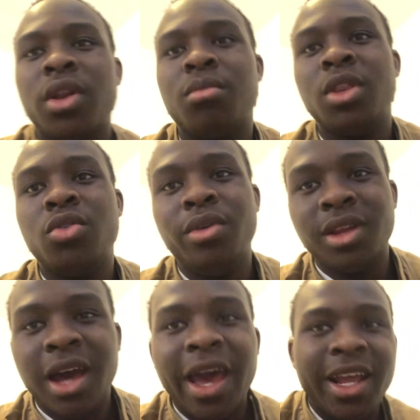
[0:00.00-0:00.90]
be doing
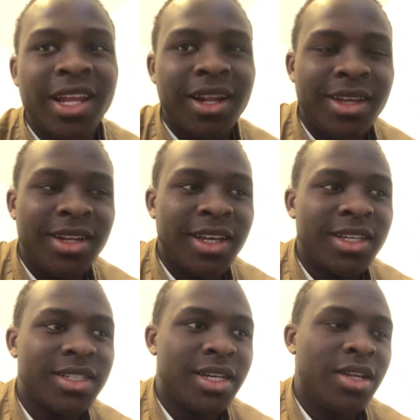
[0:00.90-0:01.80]
Kylie
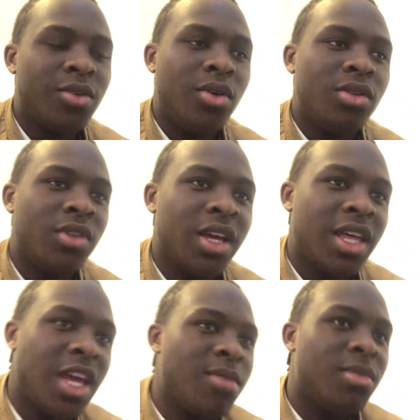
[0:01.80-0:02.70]
Linux and all of the
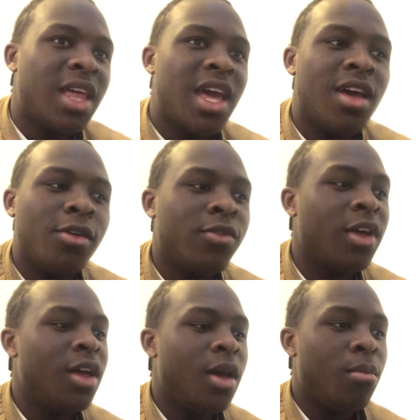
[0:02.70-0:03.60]
game dev.
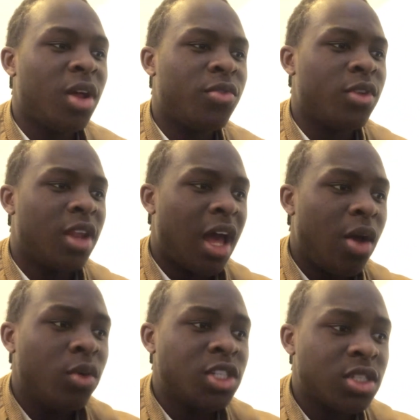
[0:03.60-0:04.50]
But for now, we're
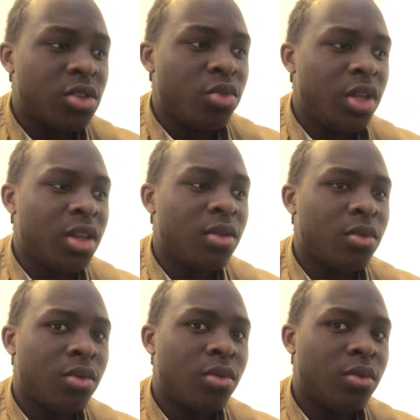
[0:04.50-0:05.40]
just doing
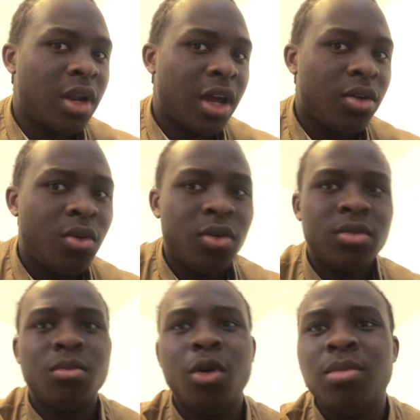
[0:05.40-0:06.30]
what I call
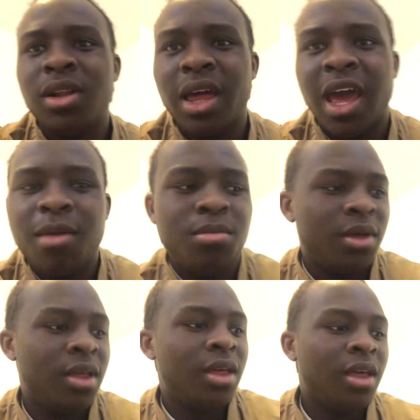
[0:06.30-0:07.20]
mobile app
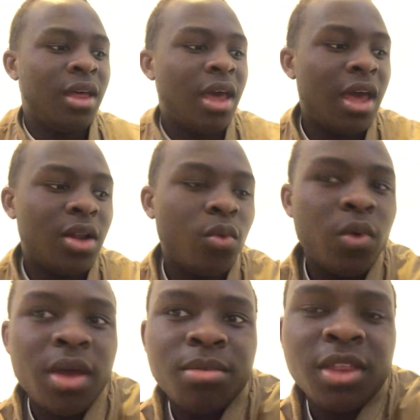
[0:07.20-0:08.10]
and
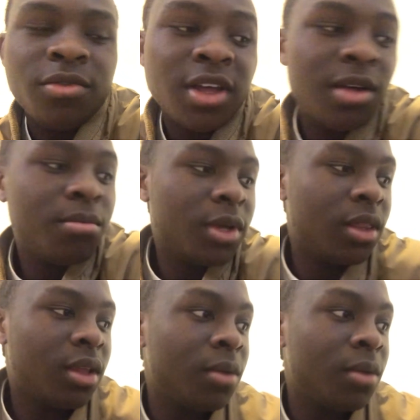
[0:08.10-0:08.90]
web development